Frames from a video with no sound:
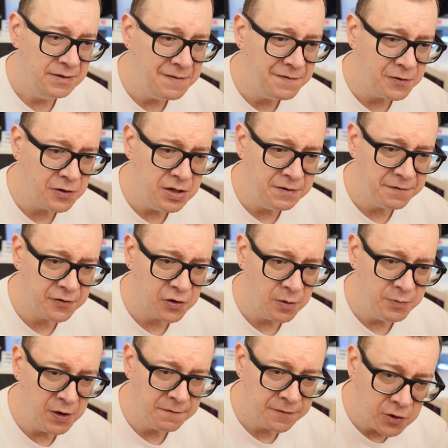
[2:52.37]
different from
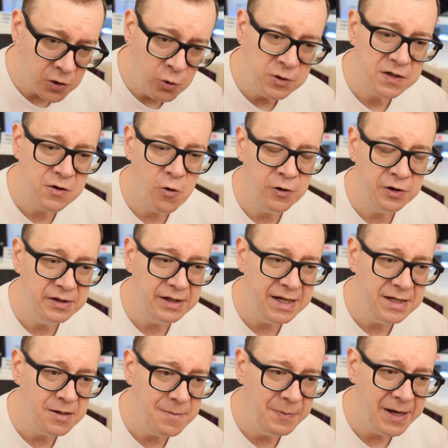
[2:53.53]
the fruits
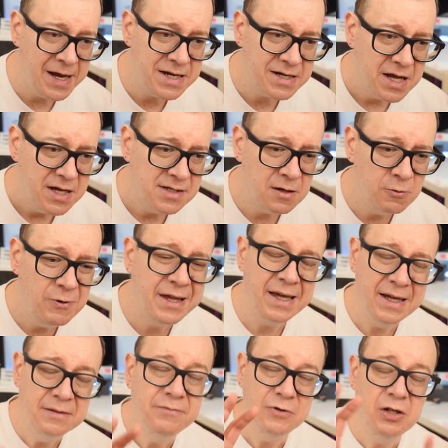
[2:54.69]
coordinator page, so we
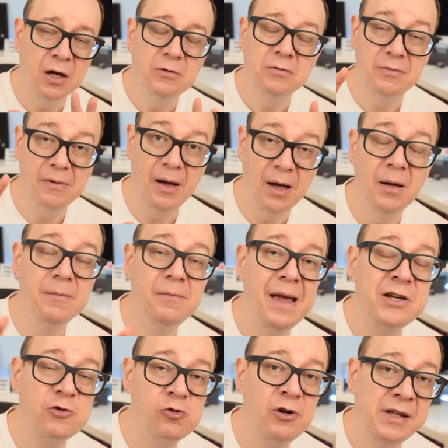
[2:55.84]
can, you know, uh,
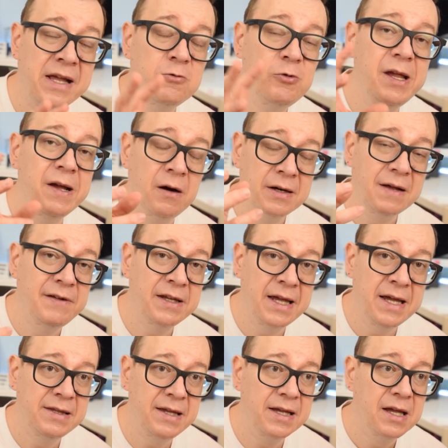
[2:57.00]
make sure that we are
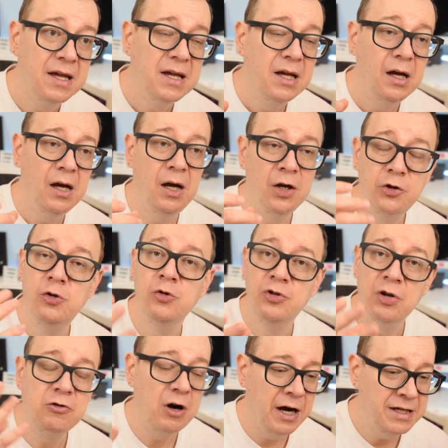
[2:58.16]
navigating uh, to
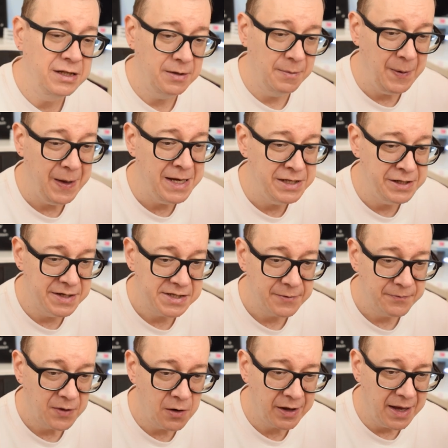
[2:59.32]
the right pages.
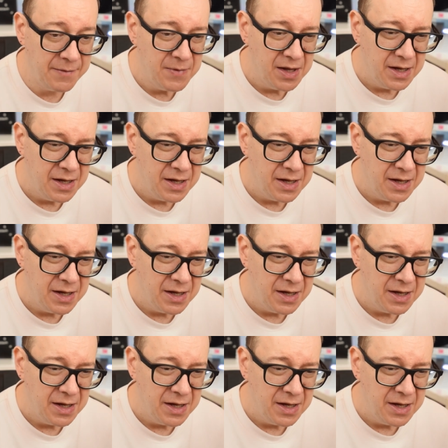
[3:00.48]
Okay,